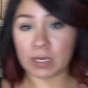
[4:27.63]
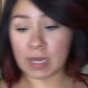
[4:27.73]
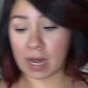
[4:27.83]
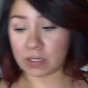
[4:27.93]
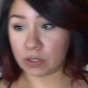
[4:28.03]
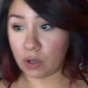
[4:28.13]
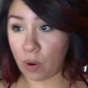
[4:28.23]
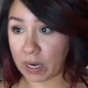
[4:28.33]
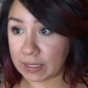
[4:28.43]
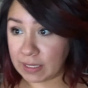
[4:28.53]
Yeah, so
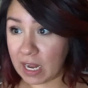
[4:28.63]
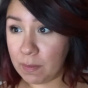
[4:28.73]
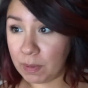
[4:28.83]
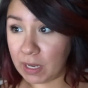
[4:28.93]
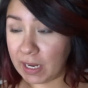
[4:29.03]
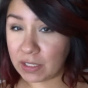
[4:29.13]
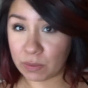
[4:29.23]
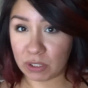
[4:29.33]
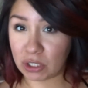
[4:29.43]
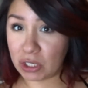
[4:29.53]
I set up a light
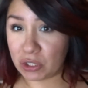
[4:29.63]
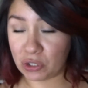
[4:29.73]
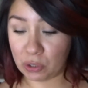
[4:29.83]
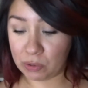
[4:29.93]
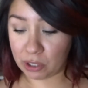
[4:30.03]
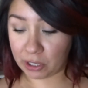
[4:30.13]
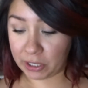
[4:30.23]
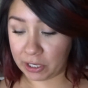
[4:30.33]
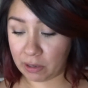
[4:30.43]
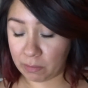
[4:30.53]
so it's not so dark
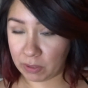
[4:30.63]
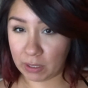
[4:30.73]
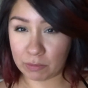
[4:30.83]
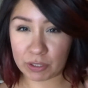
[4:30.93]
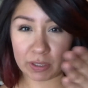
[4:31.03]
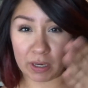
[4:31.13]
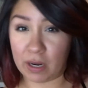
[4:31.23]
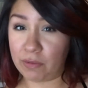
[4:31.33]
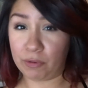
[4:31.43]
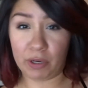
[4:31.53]
in here. I think I'm just going to
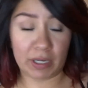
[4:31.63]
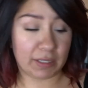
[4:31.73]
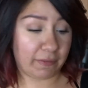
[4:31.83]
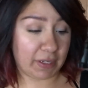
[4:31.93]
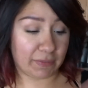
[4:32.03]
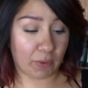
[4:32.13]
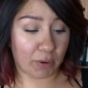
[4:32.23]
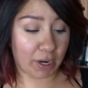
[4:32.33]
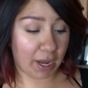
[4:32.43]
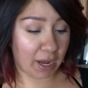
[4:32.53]
kind of throw you guys in fast
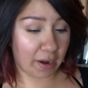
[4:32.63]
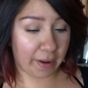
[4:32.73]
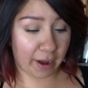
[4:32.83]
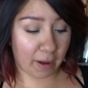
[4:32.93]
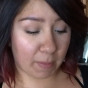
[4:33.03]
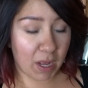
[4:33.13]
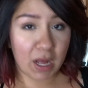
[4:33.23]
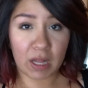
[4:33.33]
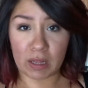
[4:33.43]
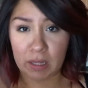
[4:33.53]
forward and um,
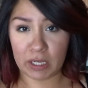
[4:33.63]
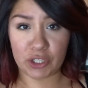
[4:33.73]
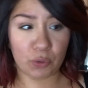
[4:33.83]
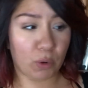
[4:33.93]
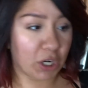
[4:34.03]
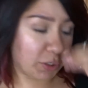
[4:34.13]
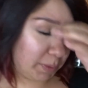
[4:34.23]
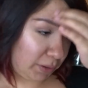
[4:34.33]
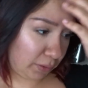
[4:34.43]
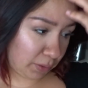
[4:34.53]
let you watch
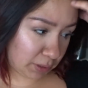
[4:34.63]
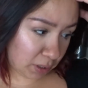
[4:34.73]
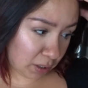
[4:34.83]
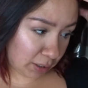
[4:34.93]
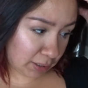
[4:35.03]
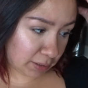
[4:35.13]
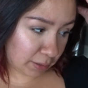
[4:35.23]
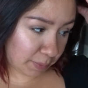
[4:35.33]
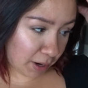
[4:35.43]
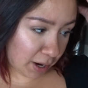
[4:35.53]
me throw this all into
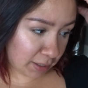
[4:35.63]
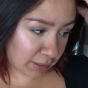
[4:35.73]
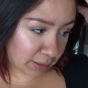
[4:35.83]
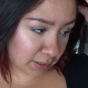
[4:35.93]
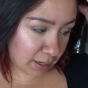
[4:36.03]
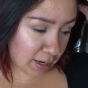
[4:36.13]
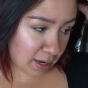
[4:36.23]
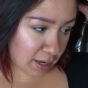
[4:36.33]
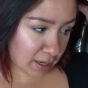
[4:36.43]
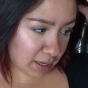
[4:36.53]
the pot.
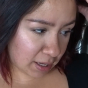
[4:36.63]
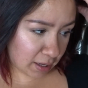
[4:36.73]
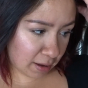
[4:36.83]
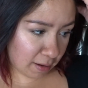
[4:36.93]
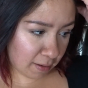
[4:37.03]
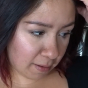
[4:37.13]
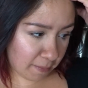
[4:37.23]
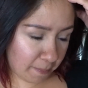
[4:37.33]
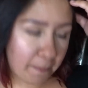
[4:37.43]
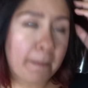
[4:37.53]

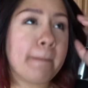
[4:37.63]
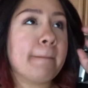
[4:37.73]
And...